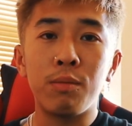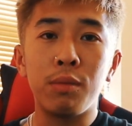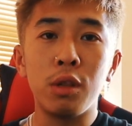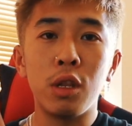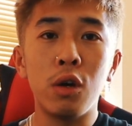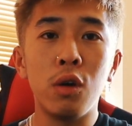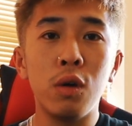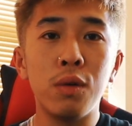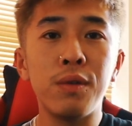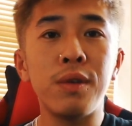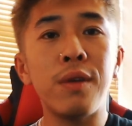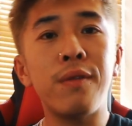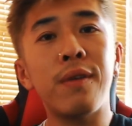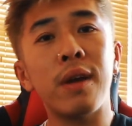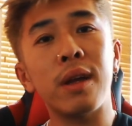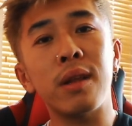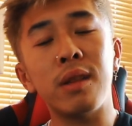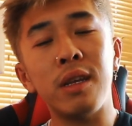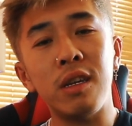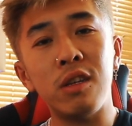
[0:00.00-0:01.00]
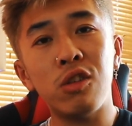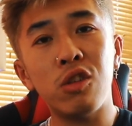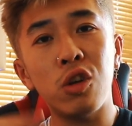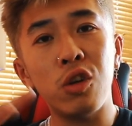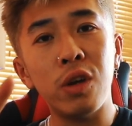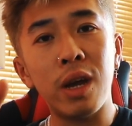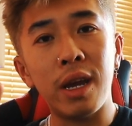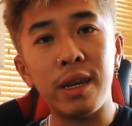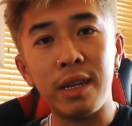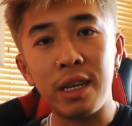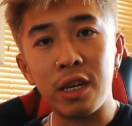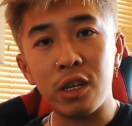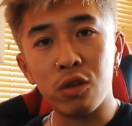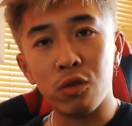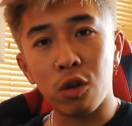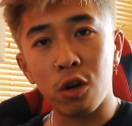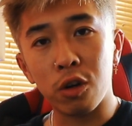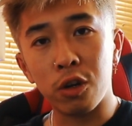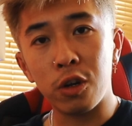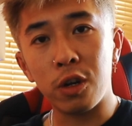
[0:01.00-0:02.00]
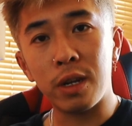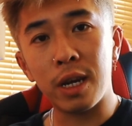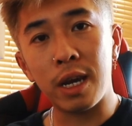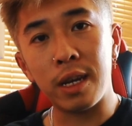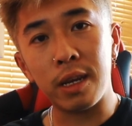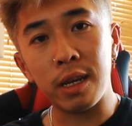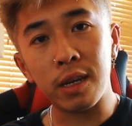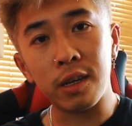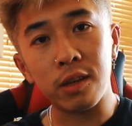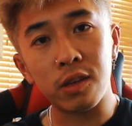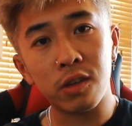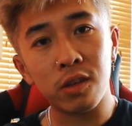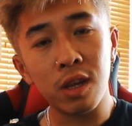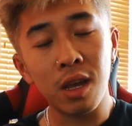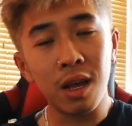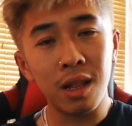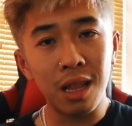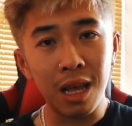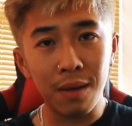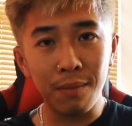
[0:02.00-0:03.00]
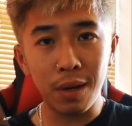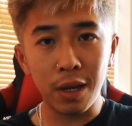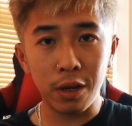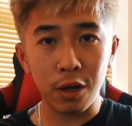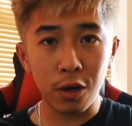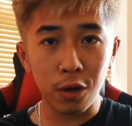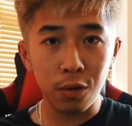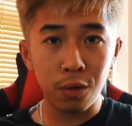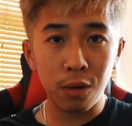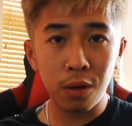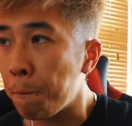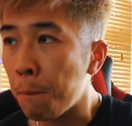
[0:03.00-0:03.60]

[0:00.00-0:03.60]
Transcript: below if you think these two ideas are good ideas. Let me know.